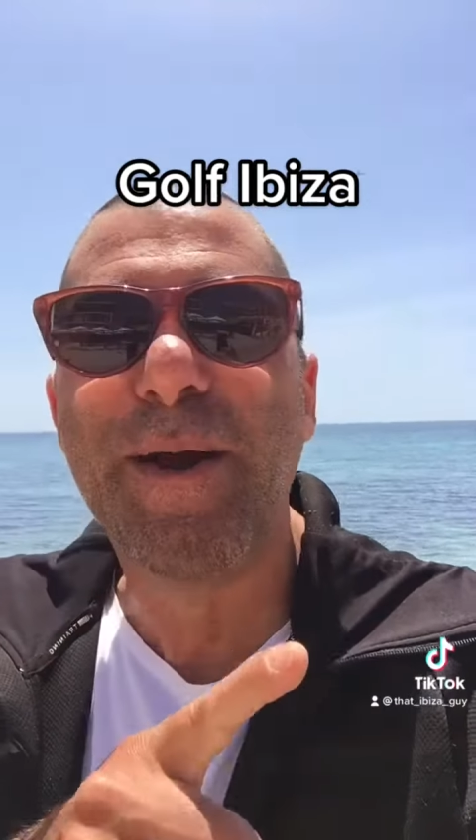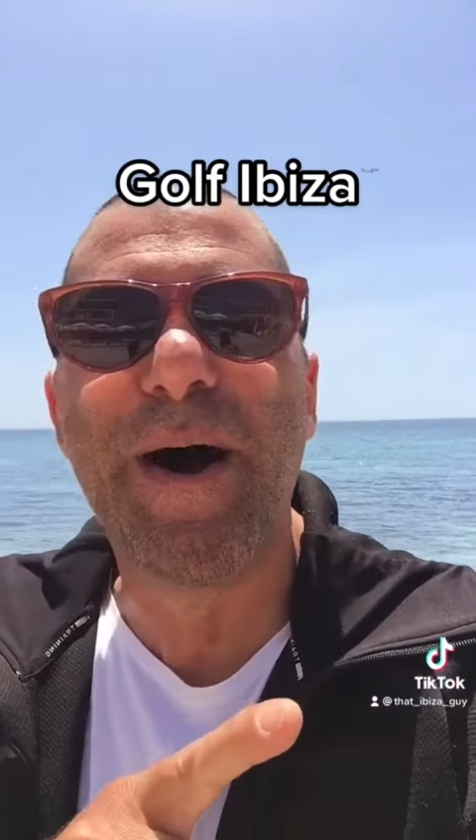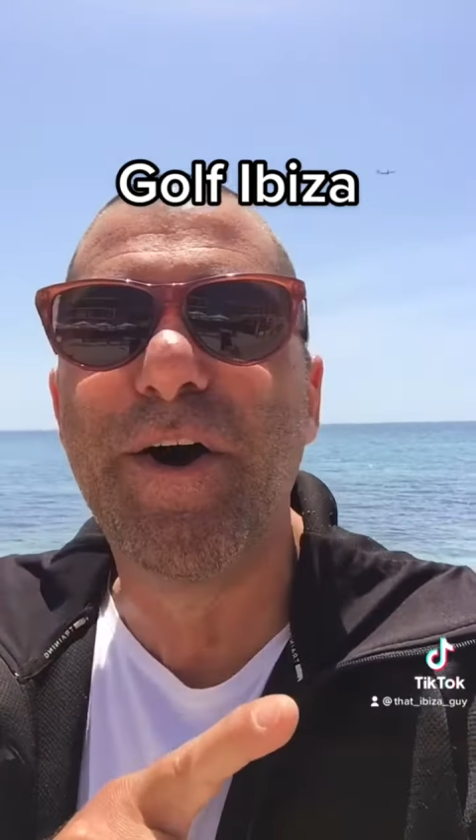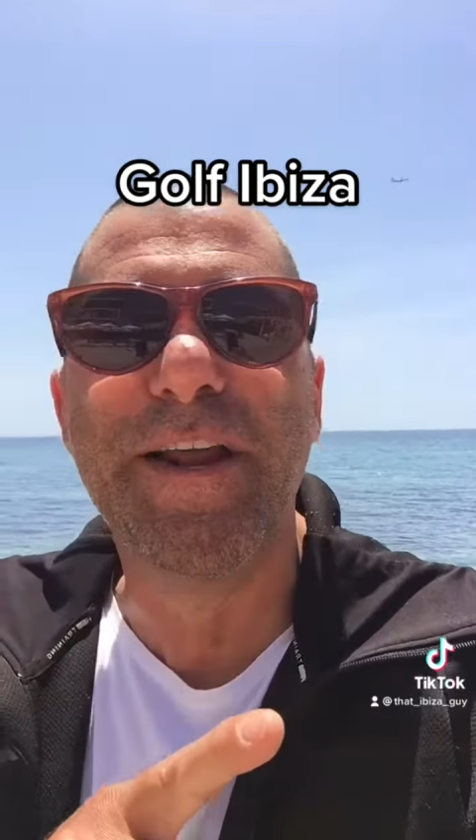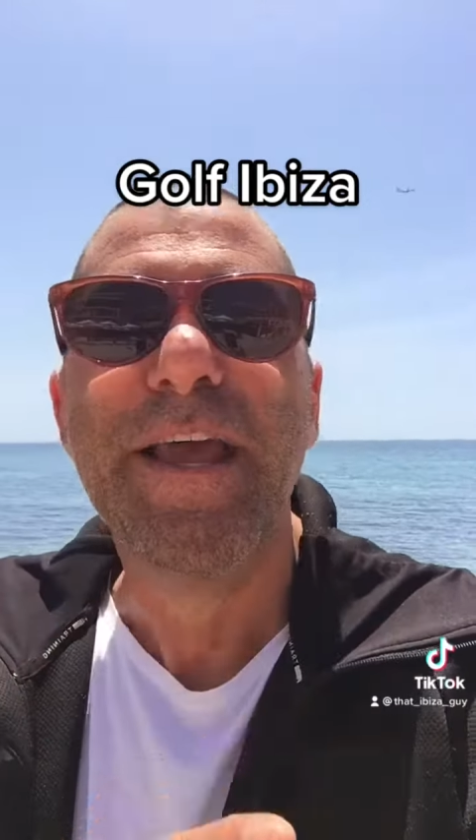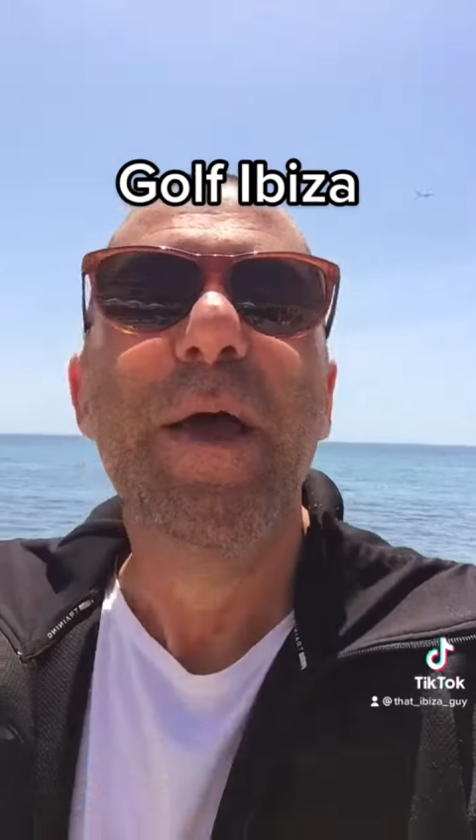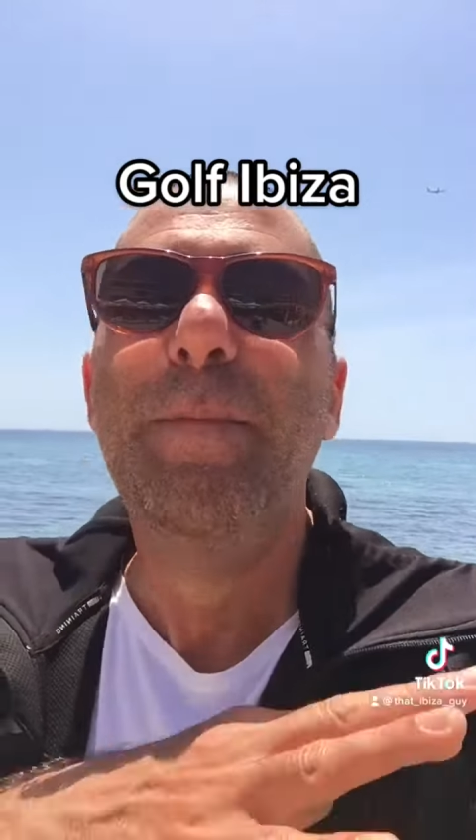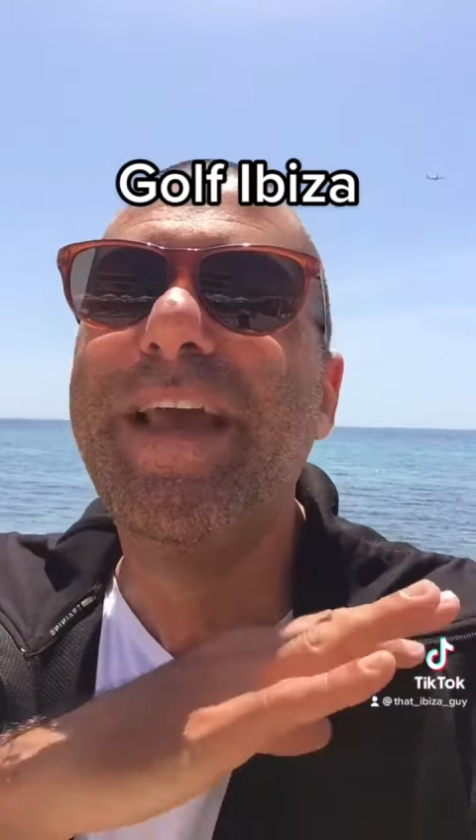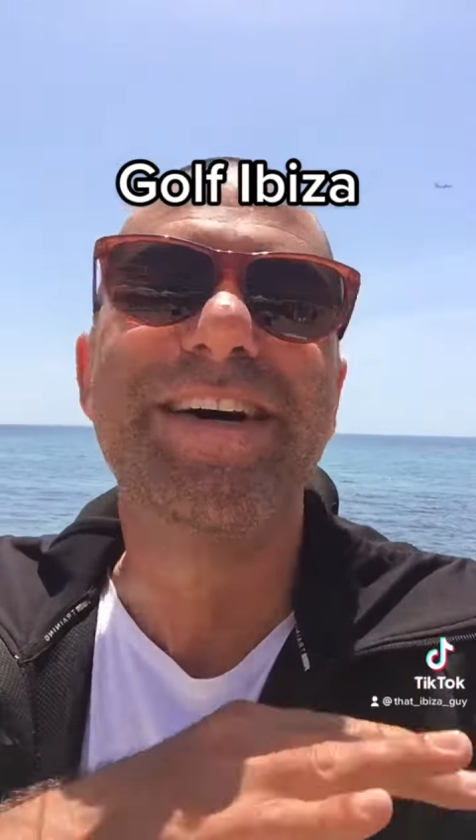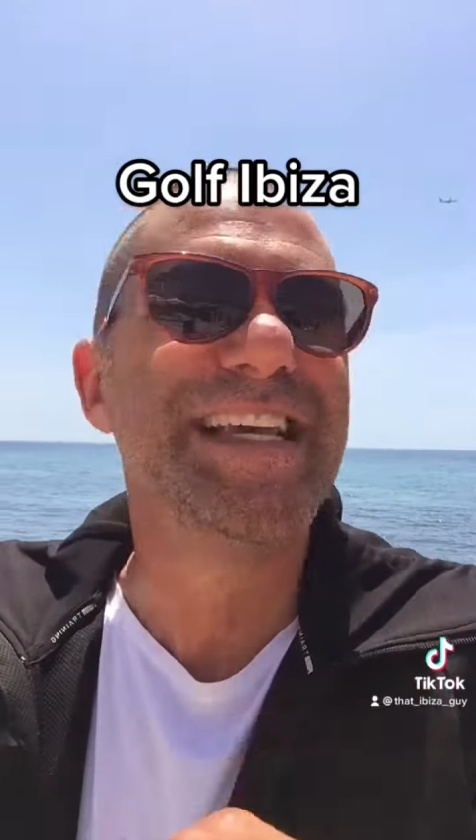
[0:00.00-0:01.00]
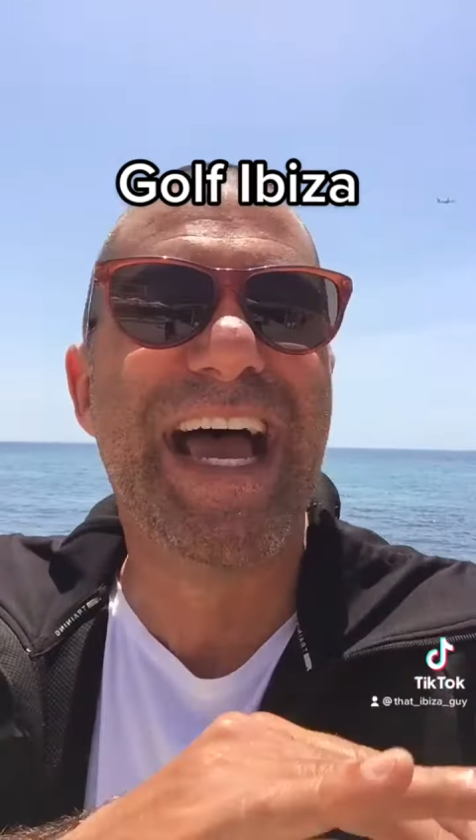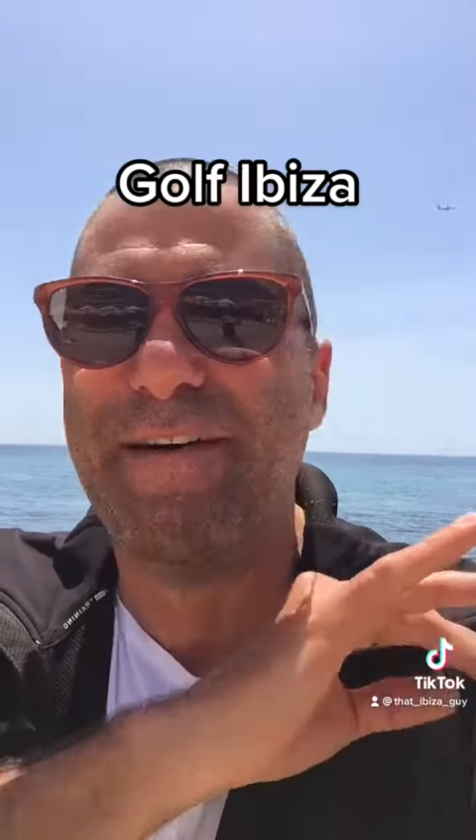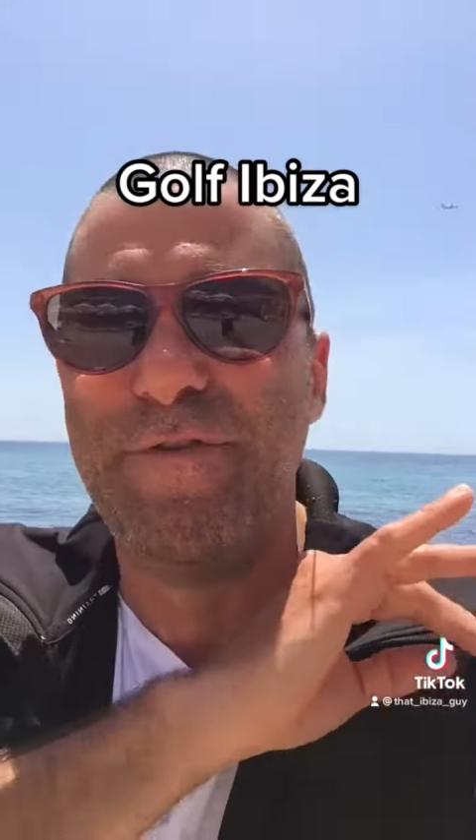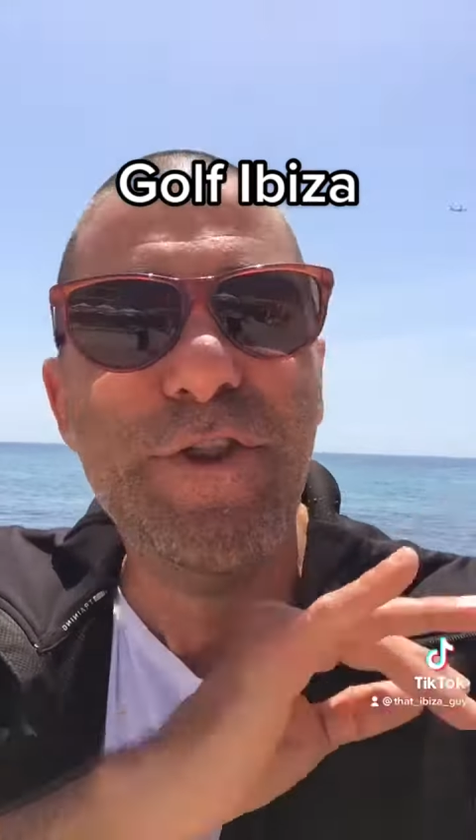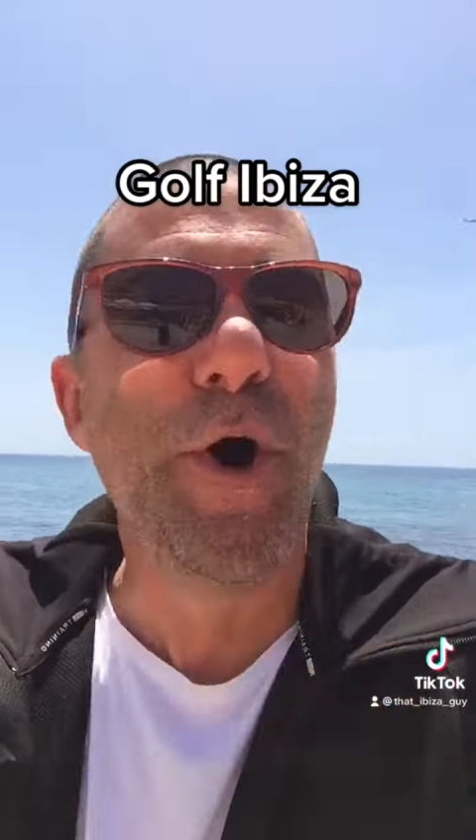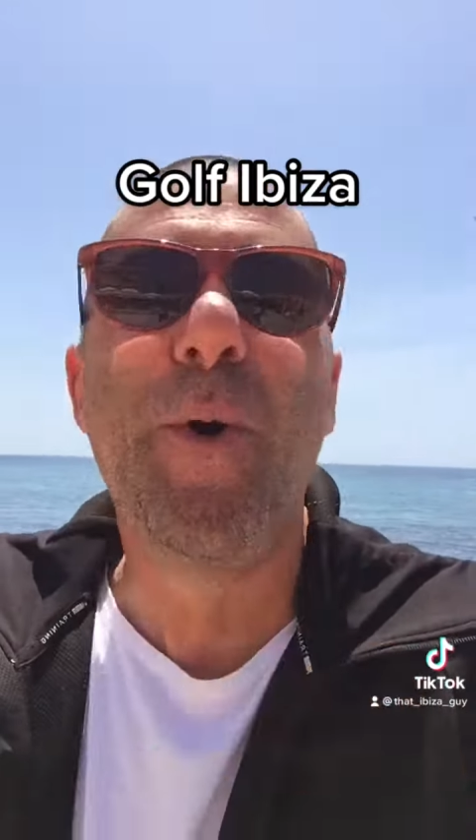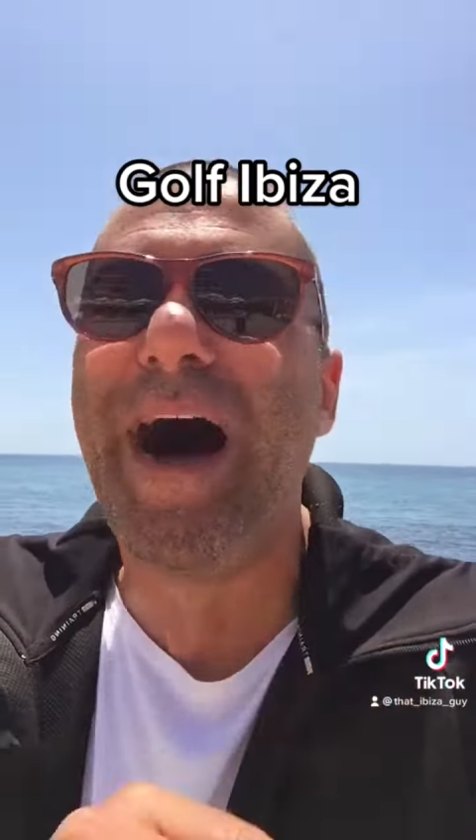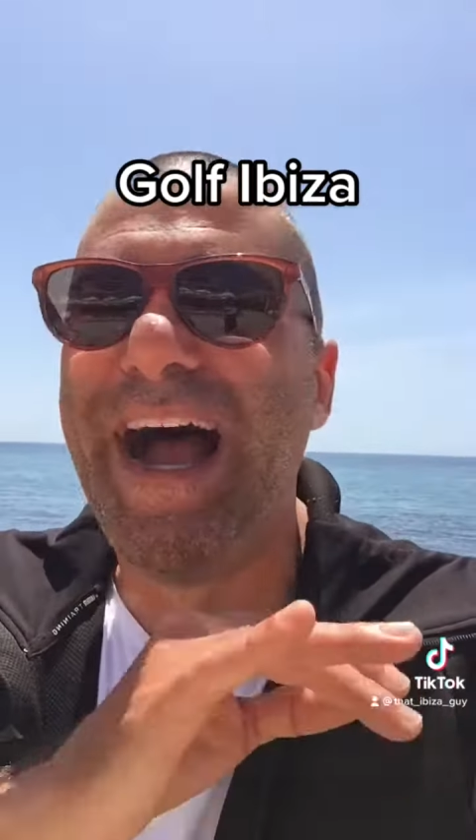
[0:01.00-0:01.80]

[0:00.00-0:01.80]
about it because I have no